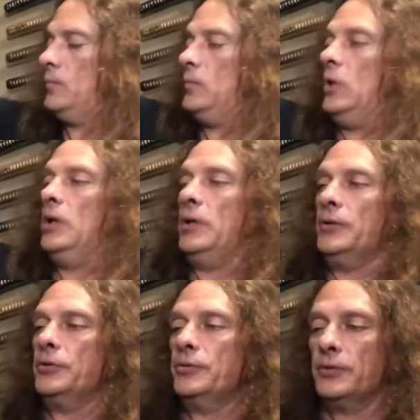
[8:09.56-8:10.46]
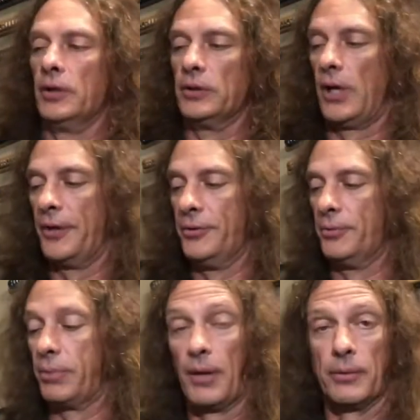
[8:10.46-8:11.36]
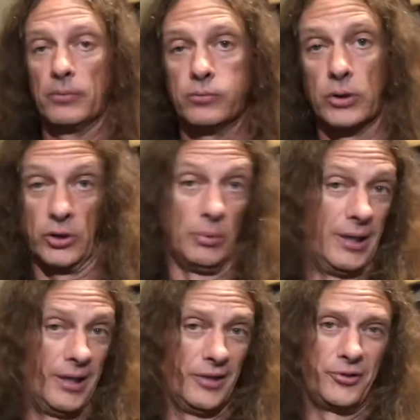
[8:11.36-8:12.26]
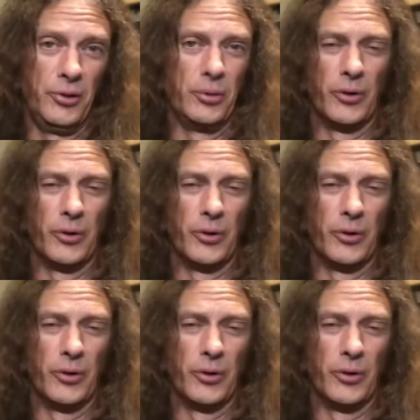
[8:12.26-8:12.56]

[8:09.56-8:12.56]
And a lot of you probably want to go by that too,